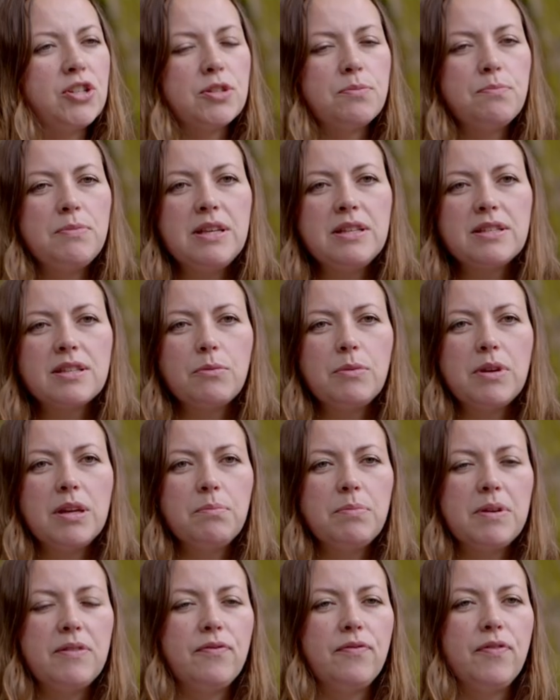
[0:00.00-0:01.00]
just means that we
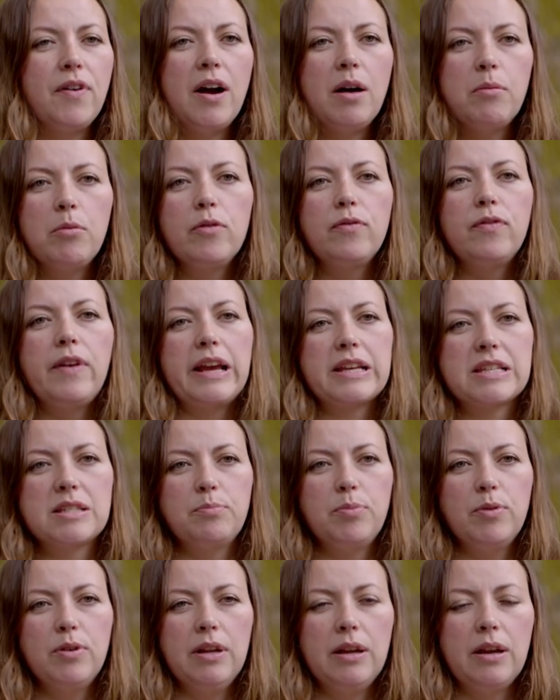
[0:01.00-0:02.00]
can be far more
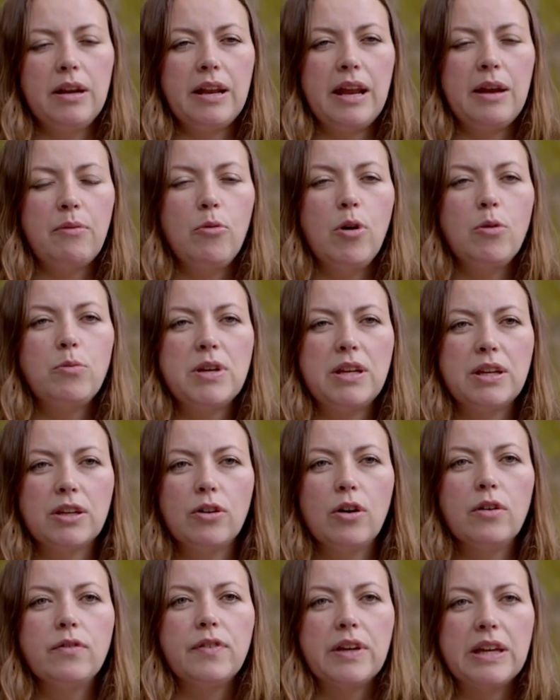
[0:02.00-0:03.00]
flexible in, in what we
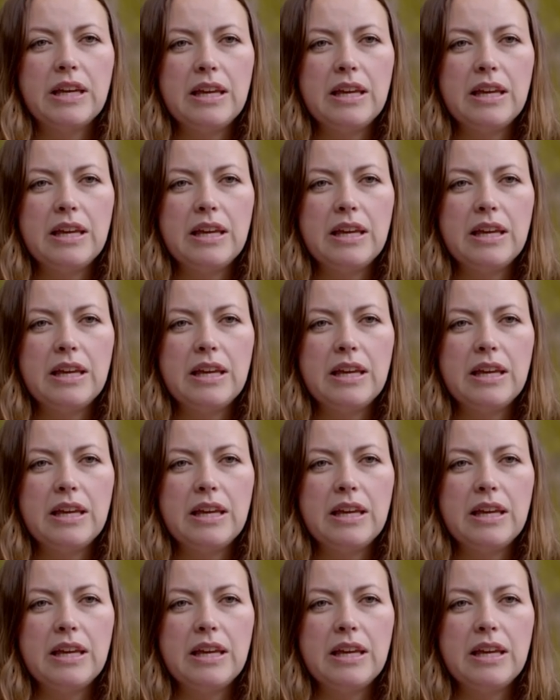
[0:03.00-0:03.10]
can offer